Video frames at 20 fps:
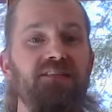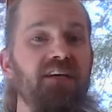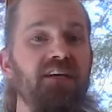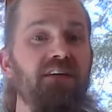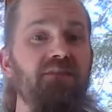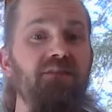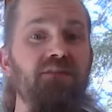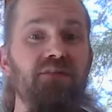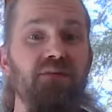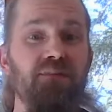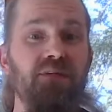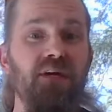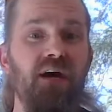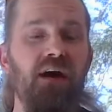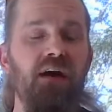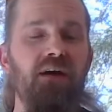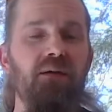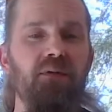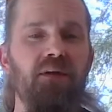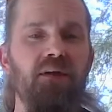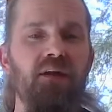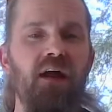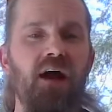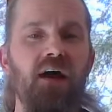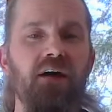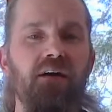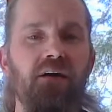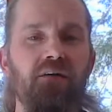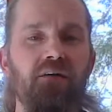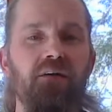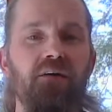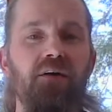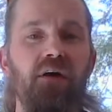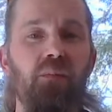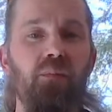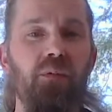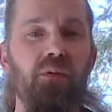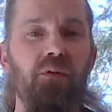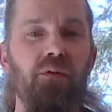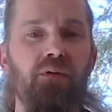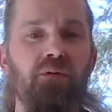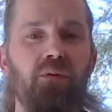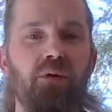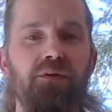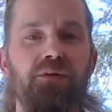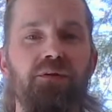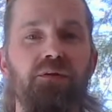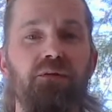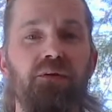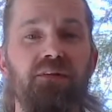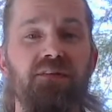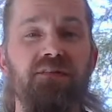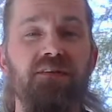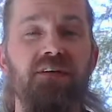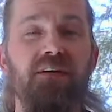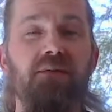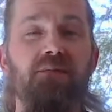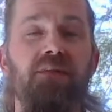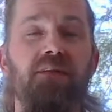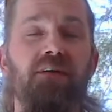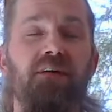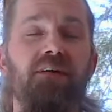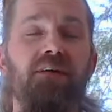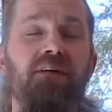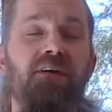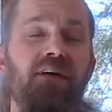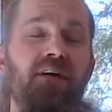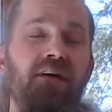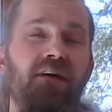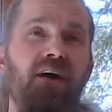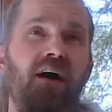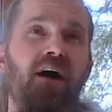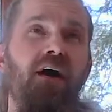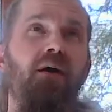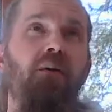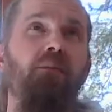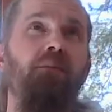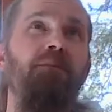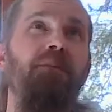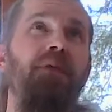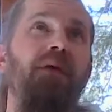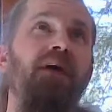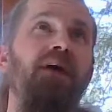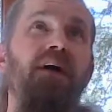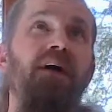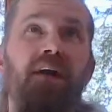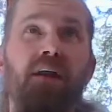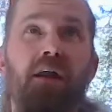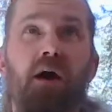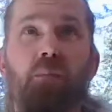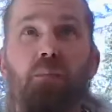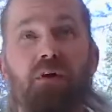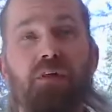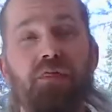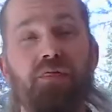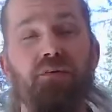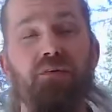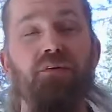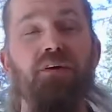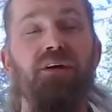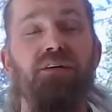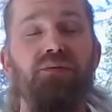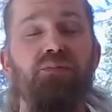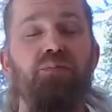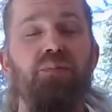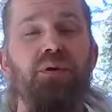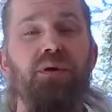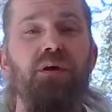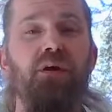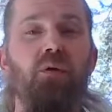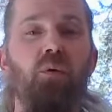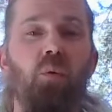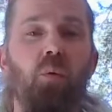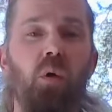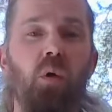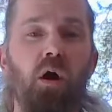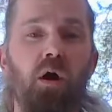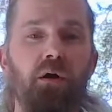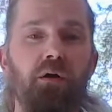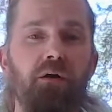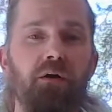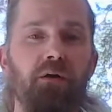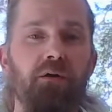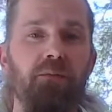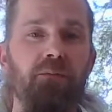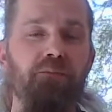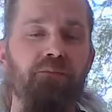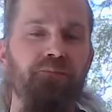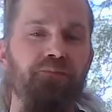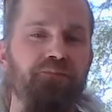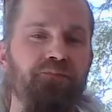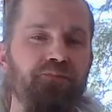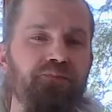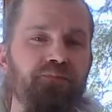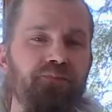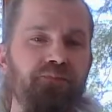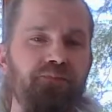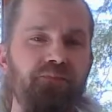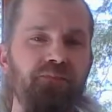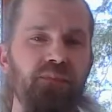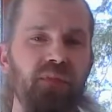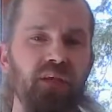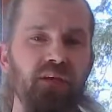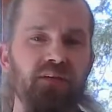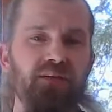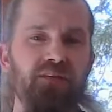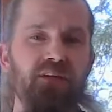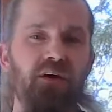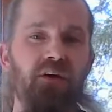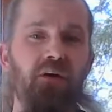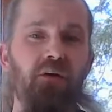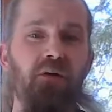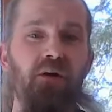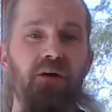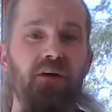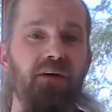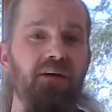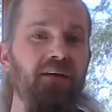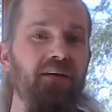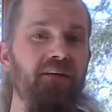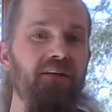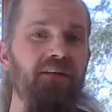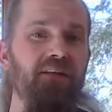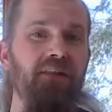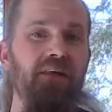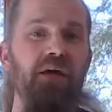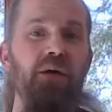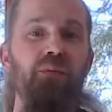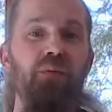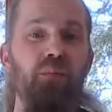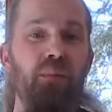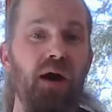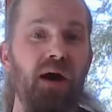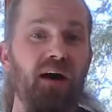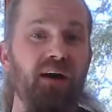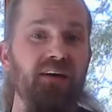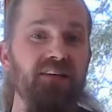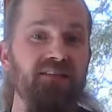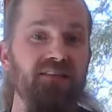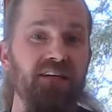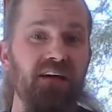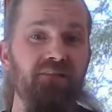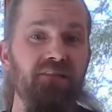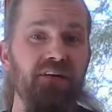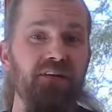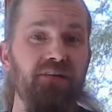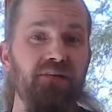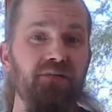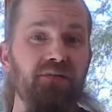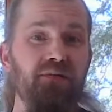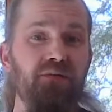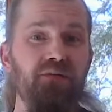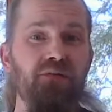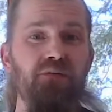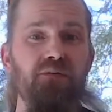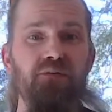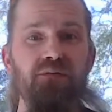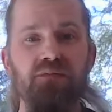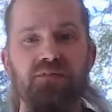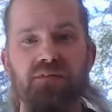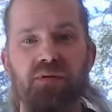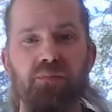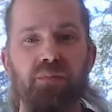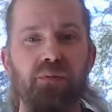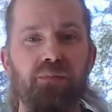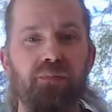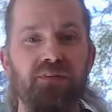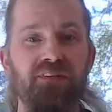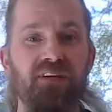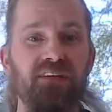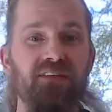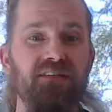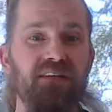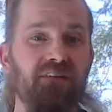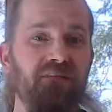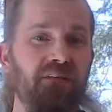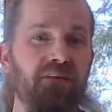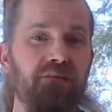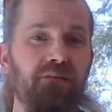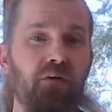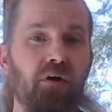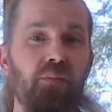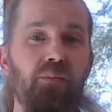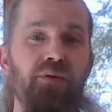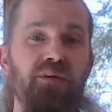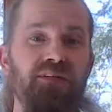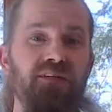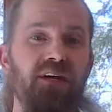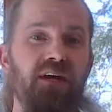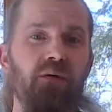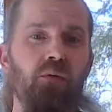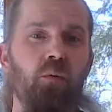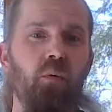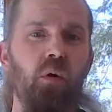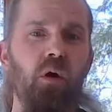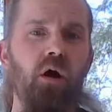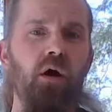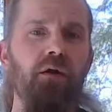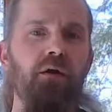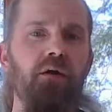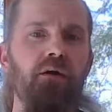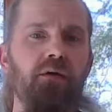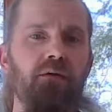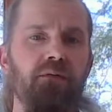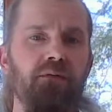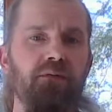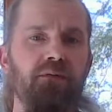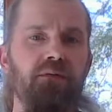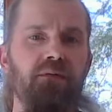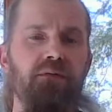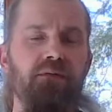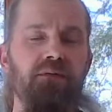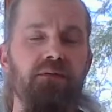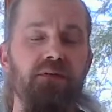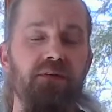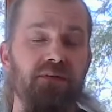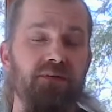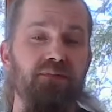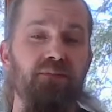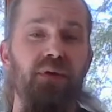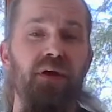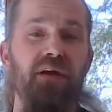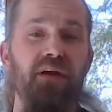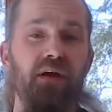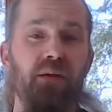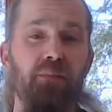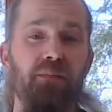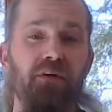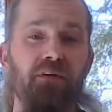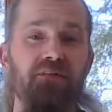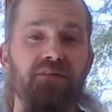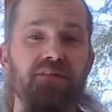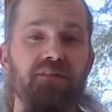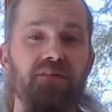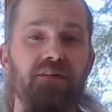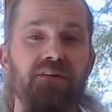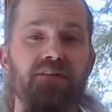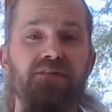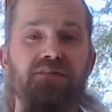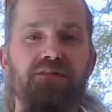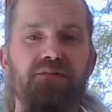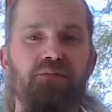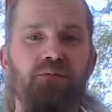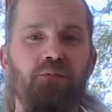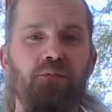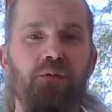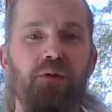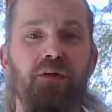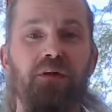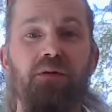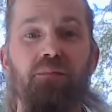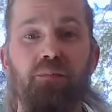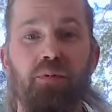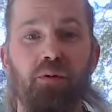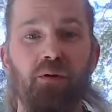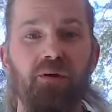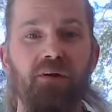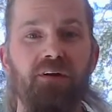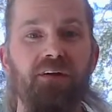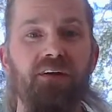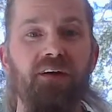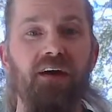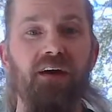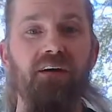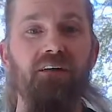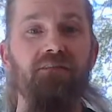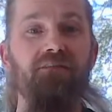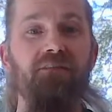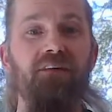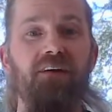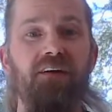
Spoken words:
save you some time and knock out a couple while doing the same thing. Number 3 is pure water. So the human body, 72, some people say 74% water it's made up of. So it's really important to have